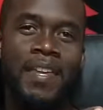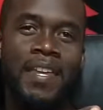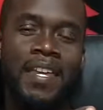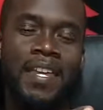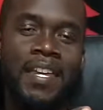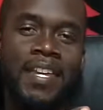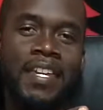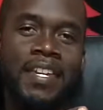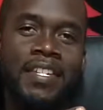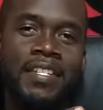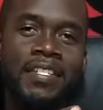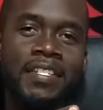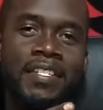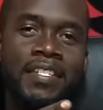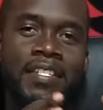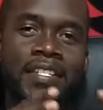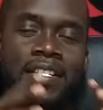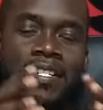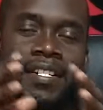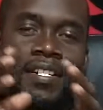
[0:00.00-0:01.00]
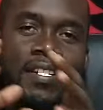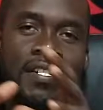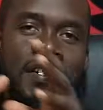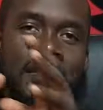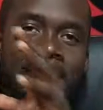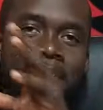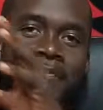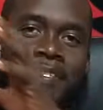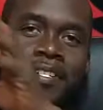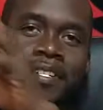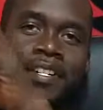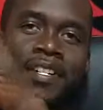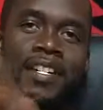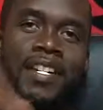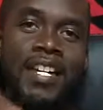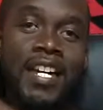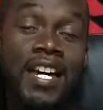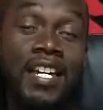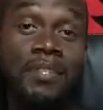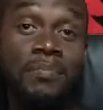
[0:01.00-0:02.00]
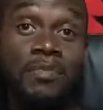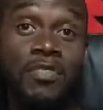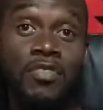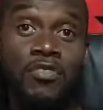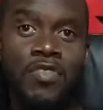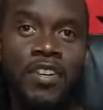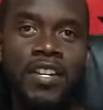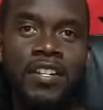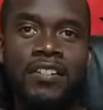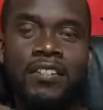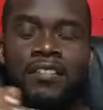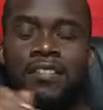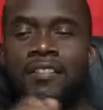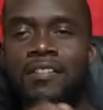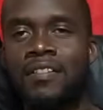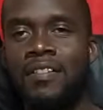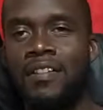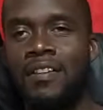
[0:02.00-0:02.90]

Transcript: and Conor McGregor.